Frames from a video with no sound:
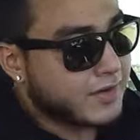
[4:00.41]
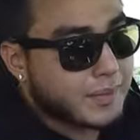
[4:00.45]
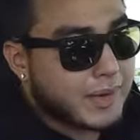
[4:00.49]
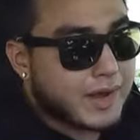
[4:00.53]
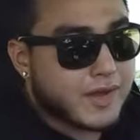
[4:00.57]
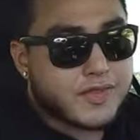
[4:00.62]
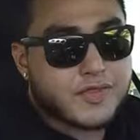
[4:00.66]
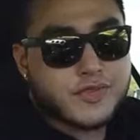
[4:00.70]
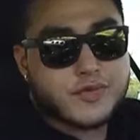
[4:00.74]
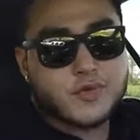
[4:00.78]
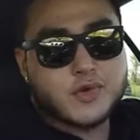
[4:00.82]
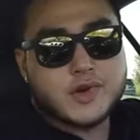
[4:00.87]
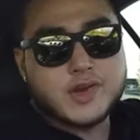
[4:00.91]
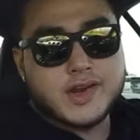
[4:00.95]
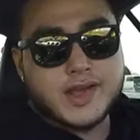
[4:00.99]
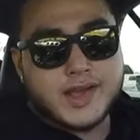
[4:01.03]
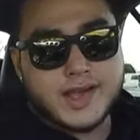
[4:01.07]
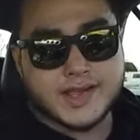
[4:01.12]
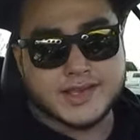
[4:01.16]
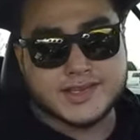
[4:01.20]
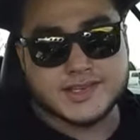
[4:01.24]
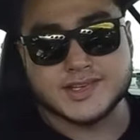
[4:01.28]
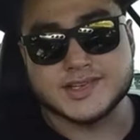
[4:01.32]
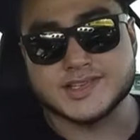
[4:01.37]
in about 3
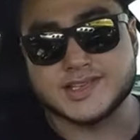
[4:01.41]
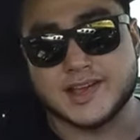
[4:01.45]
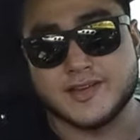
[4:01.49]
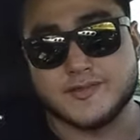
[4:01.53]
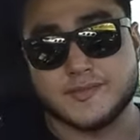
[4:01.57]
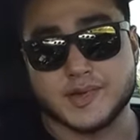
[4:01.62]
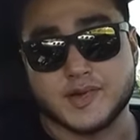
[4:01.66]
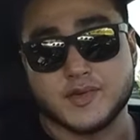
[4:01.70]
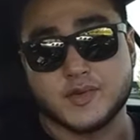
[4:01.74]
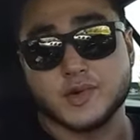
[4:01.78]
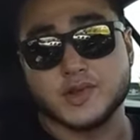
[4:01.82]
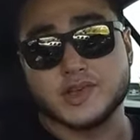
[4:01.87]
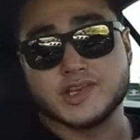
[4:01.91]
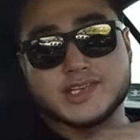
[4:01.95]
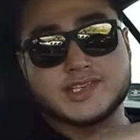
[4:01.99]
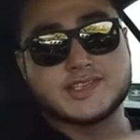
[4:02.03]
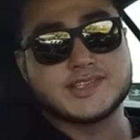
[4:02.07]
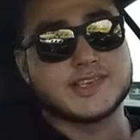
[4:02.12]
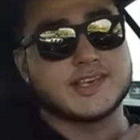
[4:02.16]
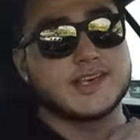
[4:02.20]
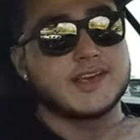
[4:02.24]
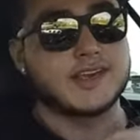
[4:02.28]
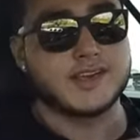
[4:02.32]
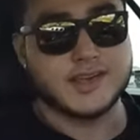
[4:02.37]
days because I've been really
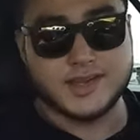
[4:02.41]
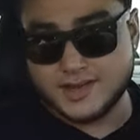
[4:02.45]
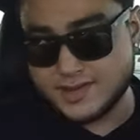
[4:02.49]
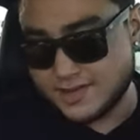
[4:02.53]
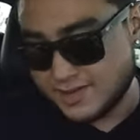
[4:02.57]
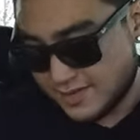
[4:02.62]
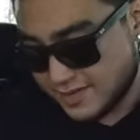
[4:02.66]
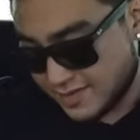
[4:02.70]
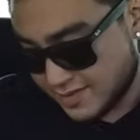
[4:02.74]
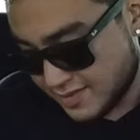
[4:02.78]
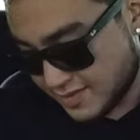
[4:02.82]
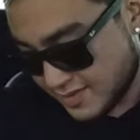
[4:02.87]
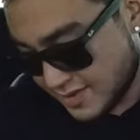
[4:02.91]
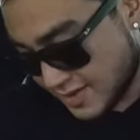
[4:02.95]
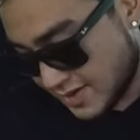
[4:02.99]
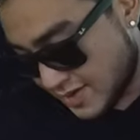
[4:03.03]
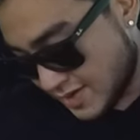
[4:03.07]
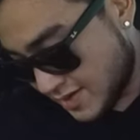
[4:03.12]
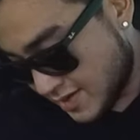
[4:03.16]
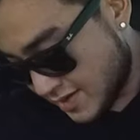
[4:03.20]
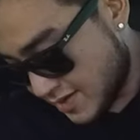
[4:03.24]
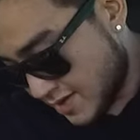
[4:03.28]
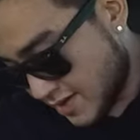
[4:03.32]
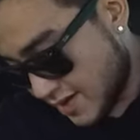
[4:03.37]
sick,
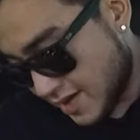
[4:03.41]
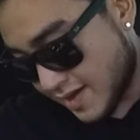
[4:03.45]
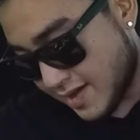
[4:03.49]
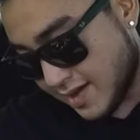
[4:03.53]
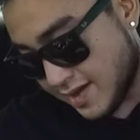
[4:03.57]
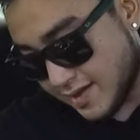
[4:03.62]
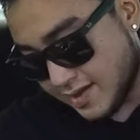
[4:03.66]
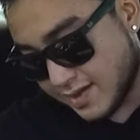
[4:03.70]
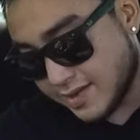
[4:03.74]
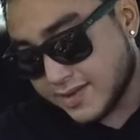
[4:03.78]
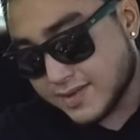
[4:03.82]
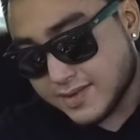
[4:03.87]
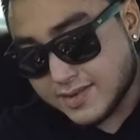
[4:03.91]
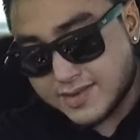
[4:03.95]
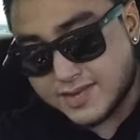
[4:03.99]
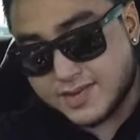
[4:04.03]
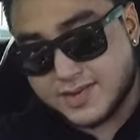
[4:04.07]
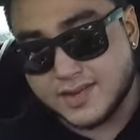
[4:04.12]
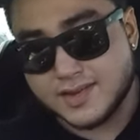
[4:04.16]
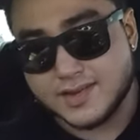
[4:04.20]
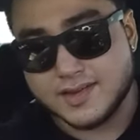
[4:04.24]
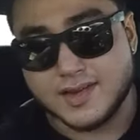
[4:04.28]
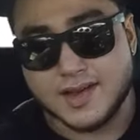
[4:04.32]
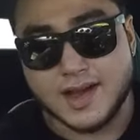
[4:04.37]
and
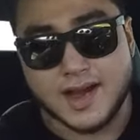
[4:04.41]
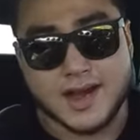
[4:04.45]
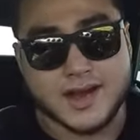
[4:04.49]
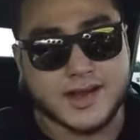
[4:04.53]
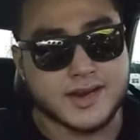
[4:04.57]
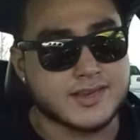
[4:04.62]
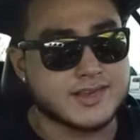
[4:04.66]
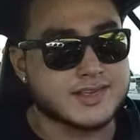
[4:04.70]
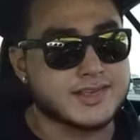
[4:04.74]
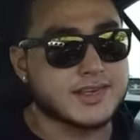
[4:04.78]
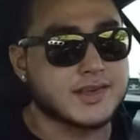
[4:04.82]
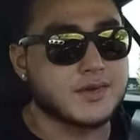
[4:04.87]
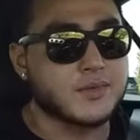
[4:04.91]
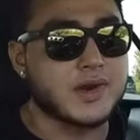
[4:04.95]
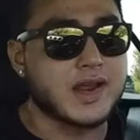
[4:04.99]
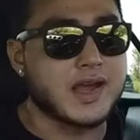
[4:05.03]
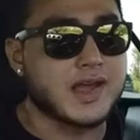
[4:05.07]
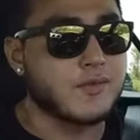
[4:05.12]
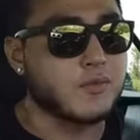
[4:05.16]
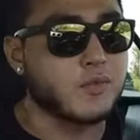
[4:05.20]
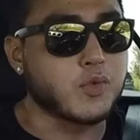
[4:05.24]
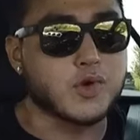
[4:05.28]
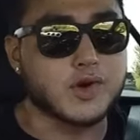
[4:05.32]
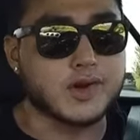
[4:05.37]
honestly when
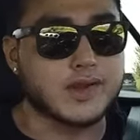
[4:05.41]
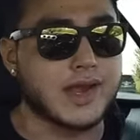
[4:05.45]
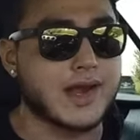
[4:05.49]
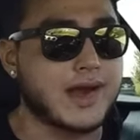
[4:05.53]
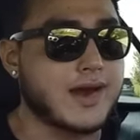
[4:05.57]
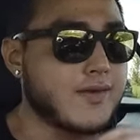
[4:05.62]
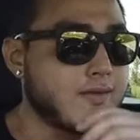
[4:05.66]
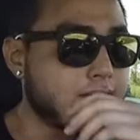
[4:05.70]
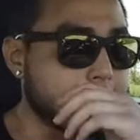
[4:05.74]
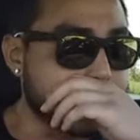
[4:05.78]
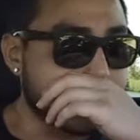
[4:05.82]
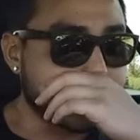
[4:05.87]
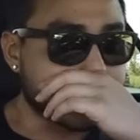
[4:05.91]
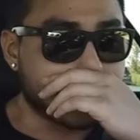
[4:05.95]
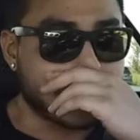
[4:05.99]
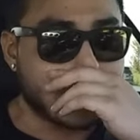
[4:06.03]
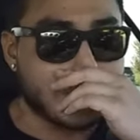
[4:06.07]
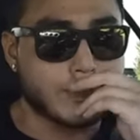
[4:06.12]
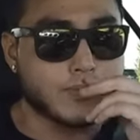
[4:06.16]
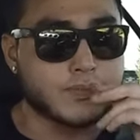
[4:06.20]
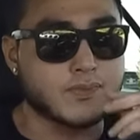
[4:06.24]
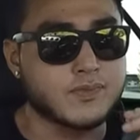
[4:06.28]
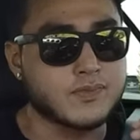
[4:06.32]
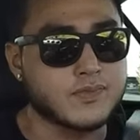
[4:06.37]
I work out,
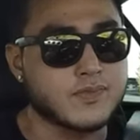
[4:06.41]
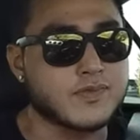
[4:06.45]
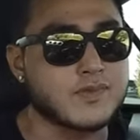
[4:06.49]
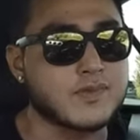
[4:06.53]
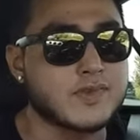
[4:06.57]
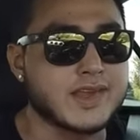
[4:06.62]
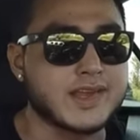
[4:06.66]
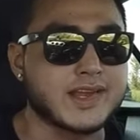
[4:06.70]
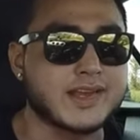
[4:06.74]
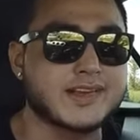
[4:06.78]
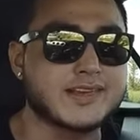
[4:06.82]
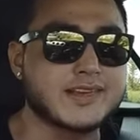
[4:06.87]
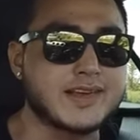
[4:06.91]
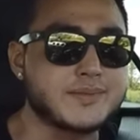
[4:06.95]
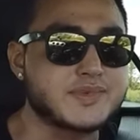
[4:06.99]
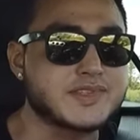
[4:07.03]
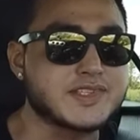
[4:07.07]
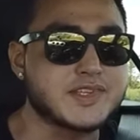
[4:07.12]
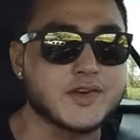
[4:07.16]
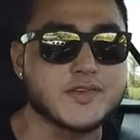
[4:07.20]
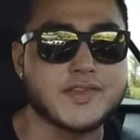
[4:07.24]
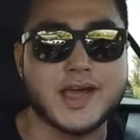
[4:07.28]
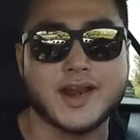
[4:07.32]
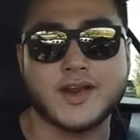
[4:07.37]
like, cause I'm
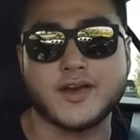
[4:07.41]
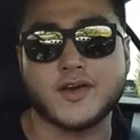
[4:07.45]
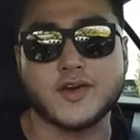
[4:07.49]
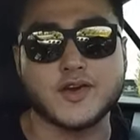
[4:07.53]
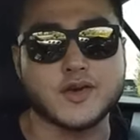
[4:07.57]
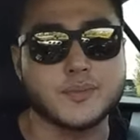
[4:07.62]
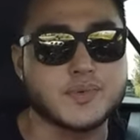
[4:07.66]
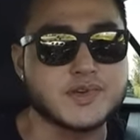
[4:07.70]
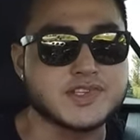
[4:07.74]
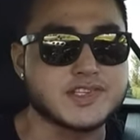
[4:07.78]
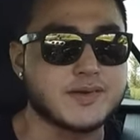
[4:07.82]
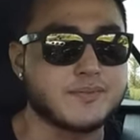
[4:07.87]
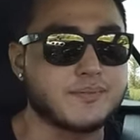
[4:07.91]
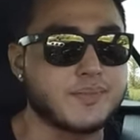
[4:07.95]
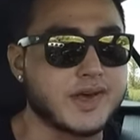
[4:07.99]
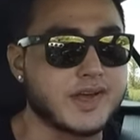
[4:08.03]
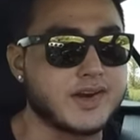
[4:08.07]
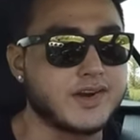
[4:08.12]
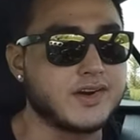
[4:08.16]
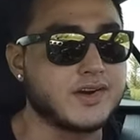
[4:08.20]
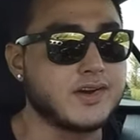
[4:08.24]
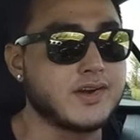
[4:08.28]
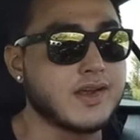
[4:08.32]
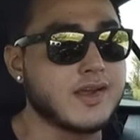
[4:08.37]
still not 100%
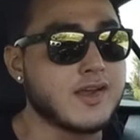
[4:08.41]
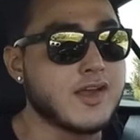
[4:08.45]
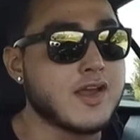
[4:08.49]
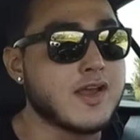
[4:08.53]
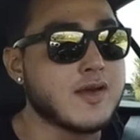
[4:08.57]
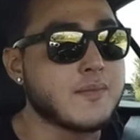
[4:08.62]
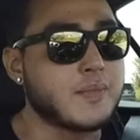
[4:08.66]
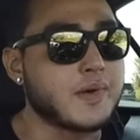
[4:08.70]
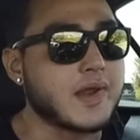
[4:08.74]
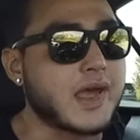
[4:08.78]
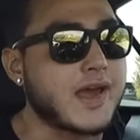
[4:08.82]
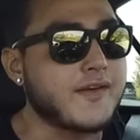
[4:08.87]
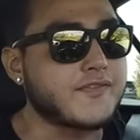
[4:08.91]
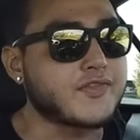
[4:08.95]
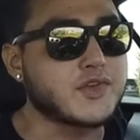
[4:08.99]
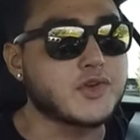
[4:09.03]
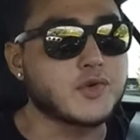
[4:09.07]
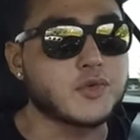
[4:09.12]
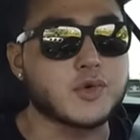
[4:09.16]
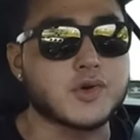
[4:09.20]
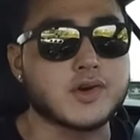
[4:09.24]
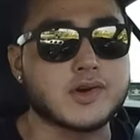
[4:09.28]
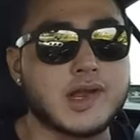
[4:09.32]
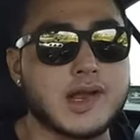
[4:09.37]
better, but after
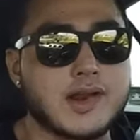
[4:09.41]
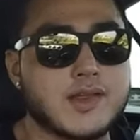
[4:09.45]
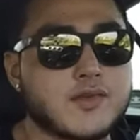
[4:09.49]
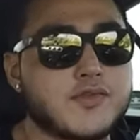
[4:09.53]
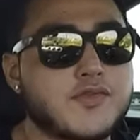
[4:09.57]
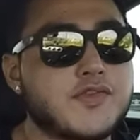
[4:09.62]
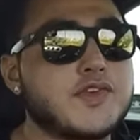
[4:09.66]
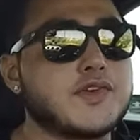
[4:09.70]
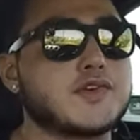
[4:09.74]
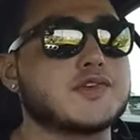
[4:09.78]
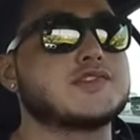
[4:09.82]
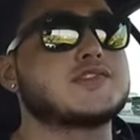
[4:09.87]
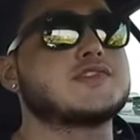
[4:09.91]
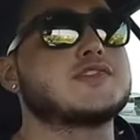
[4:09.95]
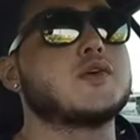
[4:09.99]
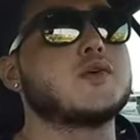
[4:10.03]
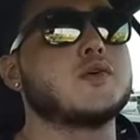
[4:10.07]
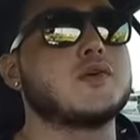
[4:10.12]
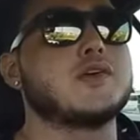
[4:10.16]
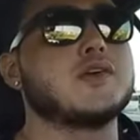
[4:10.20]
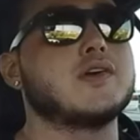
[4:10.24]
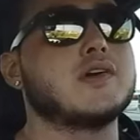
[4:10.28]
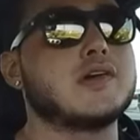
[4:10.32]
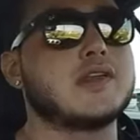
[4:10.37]
your workout, you feel
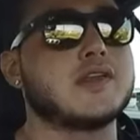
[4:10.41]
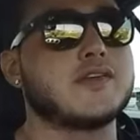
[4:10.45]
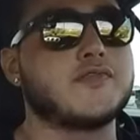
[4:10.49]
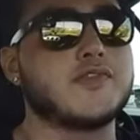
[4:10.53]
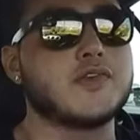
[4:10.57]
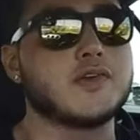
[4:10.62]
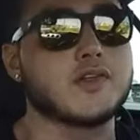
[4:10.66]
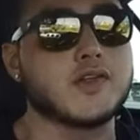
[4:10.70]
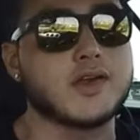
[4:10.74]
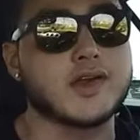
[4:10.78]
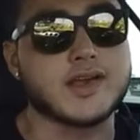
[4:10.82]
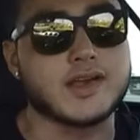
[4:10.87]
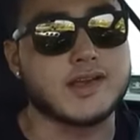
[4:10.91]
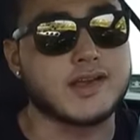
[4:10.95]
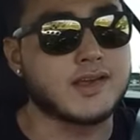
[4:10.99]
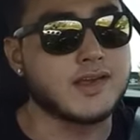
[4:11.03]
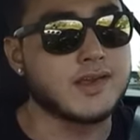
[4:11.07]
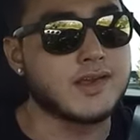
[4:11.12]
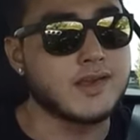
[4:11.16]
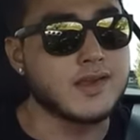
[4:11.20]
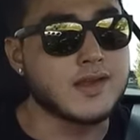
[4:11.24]
so good. I feel like,